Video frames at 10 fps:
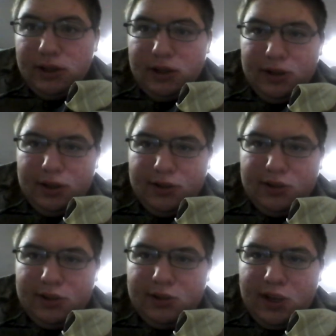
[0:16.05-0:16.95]

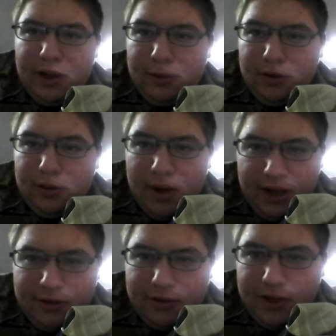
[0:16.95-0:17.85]
this is how to
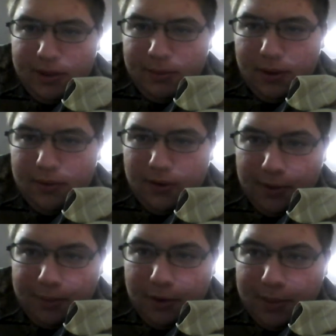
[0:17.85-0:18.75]
hide your dip
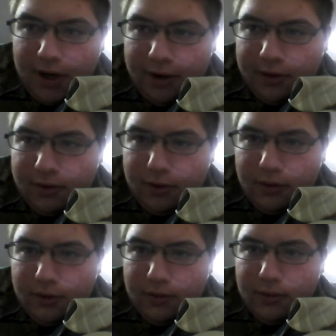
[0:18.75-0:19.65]
from your
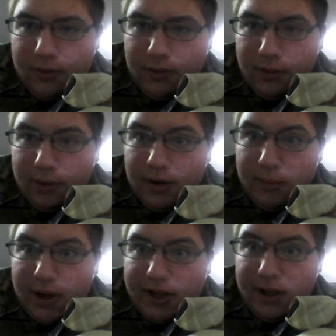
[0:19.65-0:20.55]
parents, or in
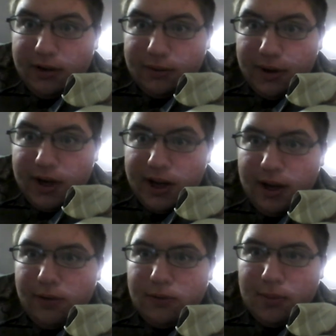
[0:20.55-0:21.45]
my case right
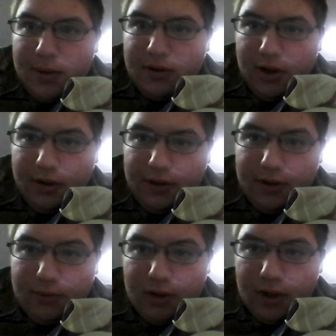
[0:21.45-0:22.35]
now, from my
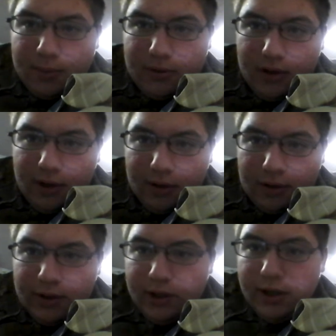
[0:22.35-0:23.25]
relatives
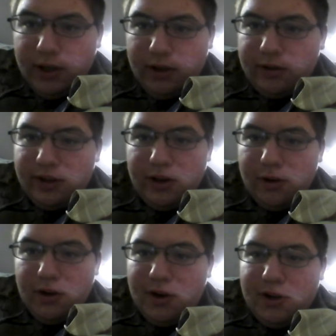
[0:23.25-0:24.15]
upstairs, because they
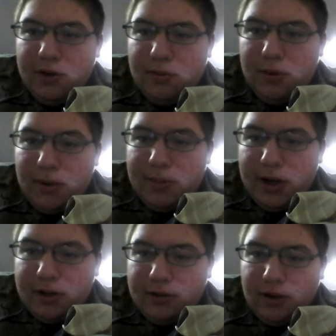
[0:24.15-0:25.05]
don't know I do it, but my
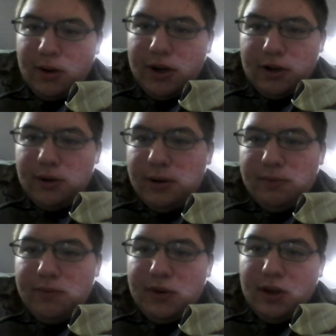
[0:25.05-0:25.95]
parents know I do it.
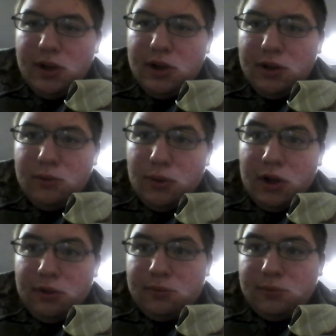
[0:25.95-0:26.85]

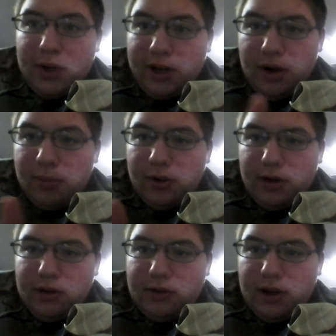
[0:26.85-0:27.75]
Well, my grandma
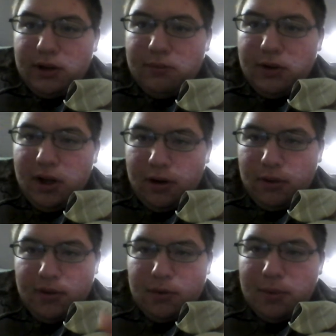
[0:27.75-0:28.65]
does, and I don't
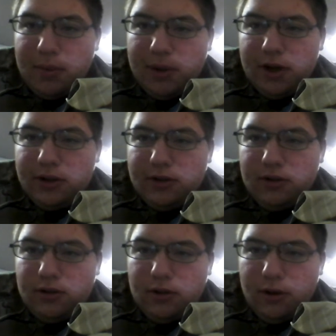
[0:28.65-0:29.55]
live with my parents,
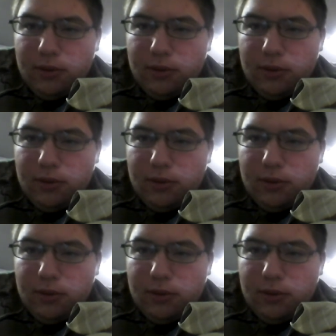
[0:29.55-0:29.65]
so